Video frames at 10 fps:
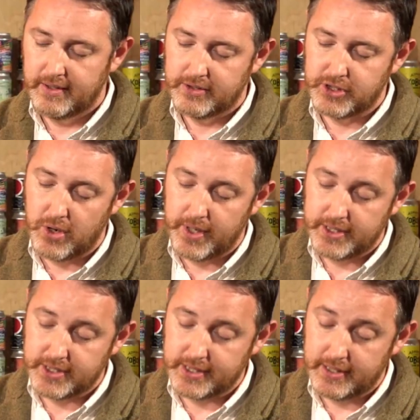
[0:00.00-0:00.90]
So
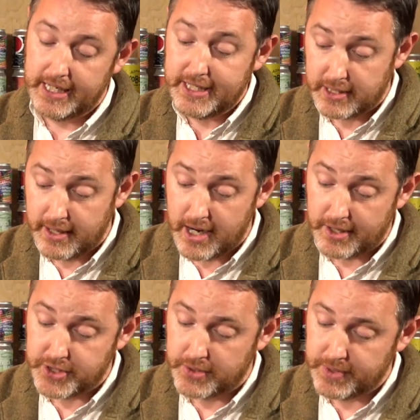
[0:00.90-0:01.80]
it is a lager.
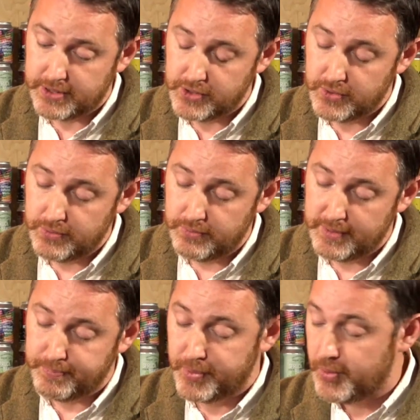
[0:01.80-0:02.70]
So we
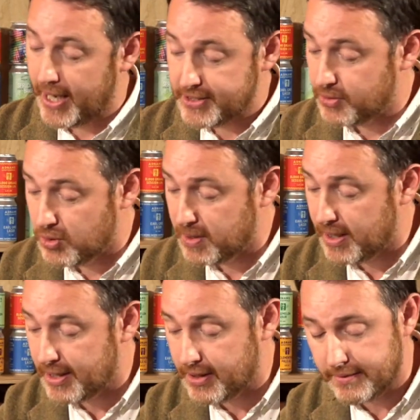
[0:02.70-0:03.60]
brew it as a normal
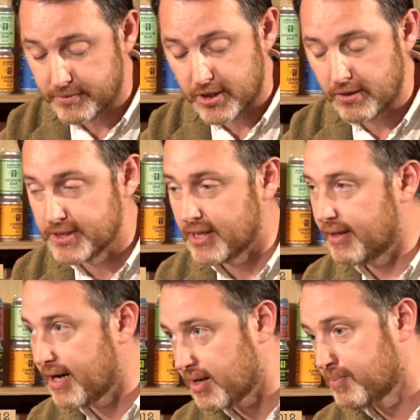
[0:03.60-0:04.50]
lager. So it's got
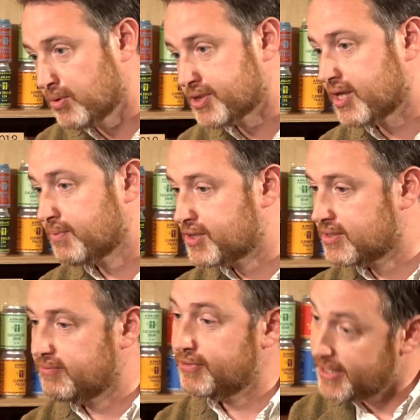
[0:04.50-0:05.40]
lager malt in it, which
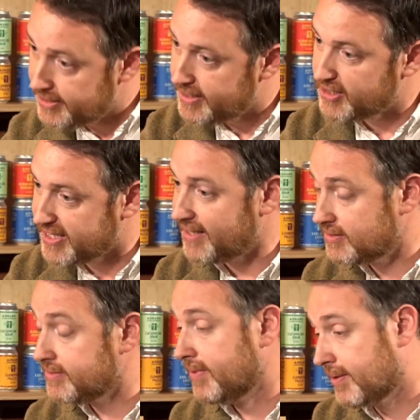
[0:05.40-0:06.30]
really the
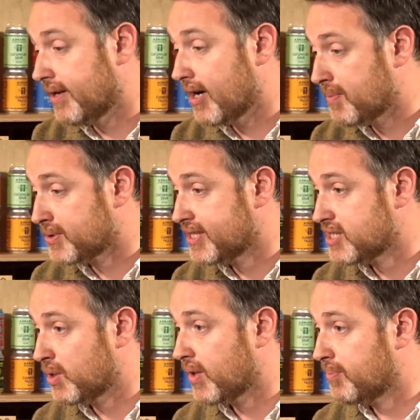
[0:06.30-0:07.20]
lager malt tends
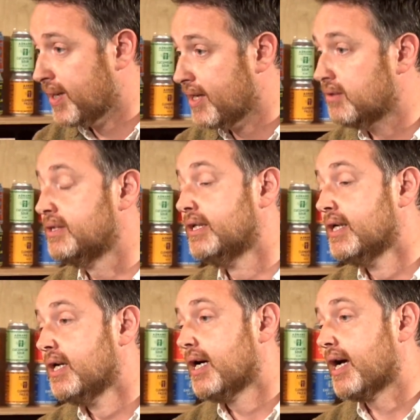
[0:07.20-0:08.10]
to be quite pale.
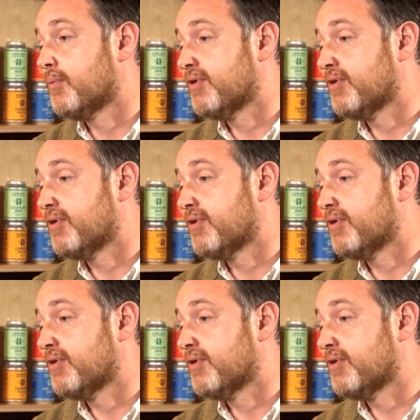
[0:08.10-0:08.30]
We